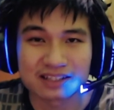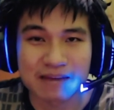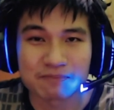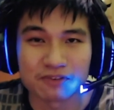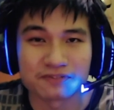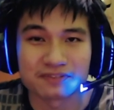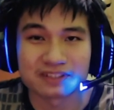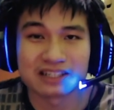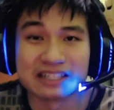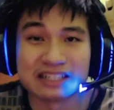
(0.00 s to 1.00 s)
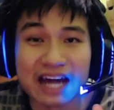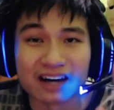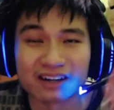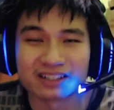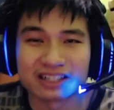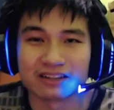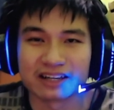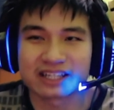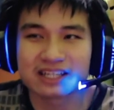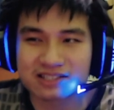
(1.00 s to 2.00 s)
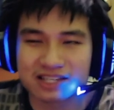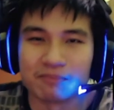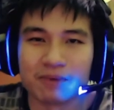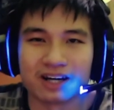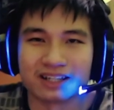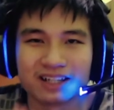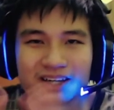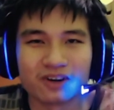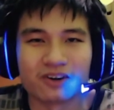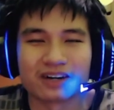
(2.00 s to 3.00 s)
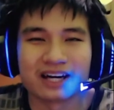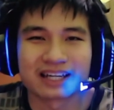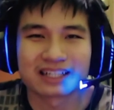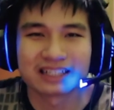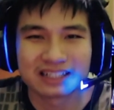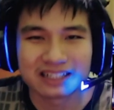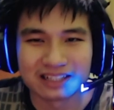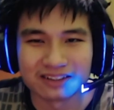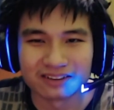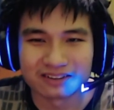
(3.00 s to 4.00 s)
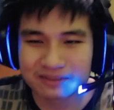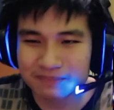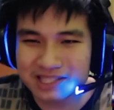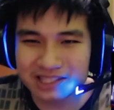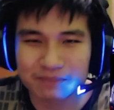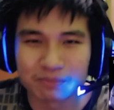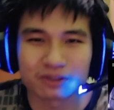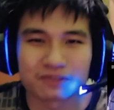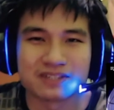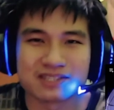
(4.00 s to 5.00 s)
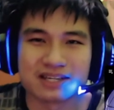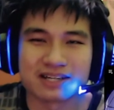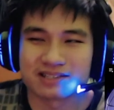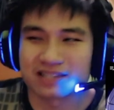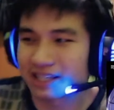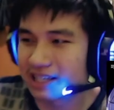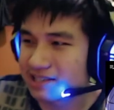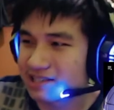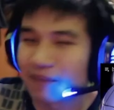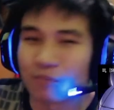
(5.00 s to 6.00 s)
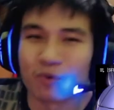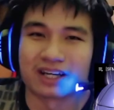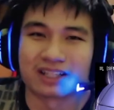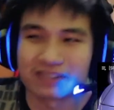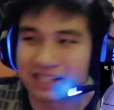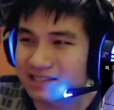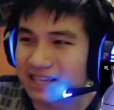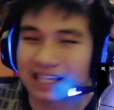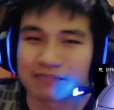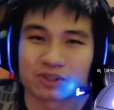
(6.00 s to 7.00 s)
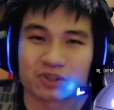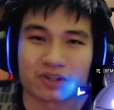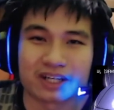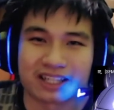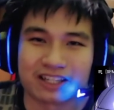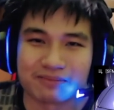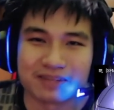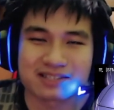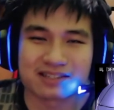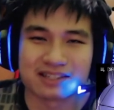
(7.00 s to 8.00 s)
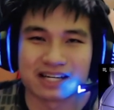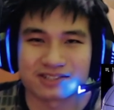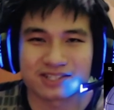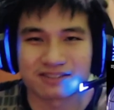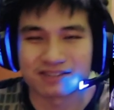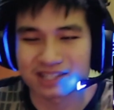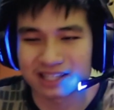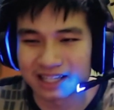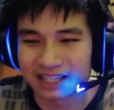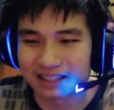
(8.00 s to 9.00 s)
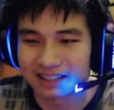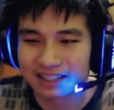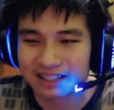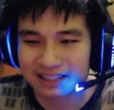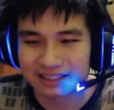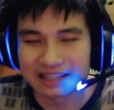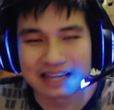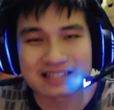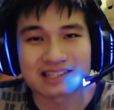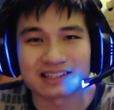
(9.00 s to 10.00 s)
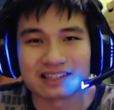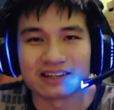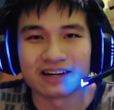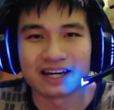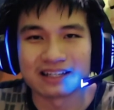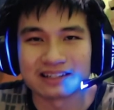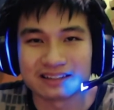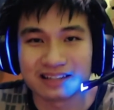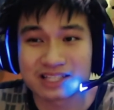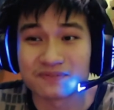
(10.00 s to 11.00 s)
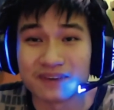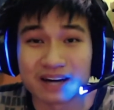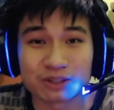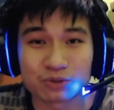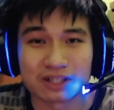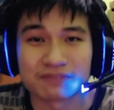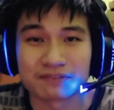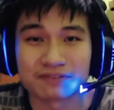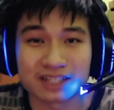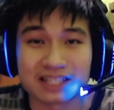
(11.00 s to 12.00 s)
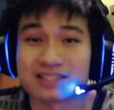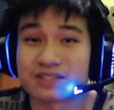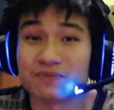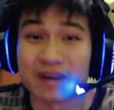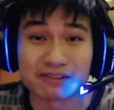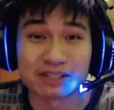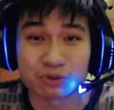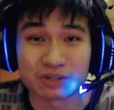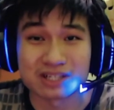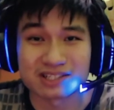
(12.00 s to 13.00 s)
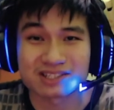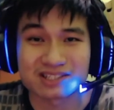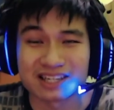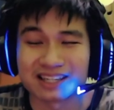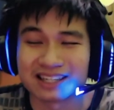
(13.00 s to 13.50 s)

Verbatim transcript: type of Dare, you know, like kiss someone, or like, you know, basically both of these Dare is just like kiss someone, you know, kiss that animatronic, you know, that's the Dare series, and then that's it, you know, and it's very twenty fifteen and it's very twenty sixteen,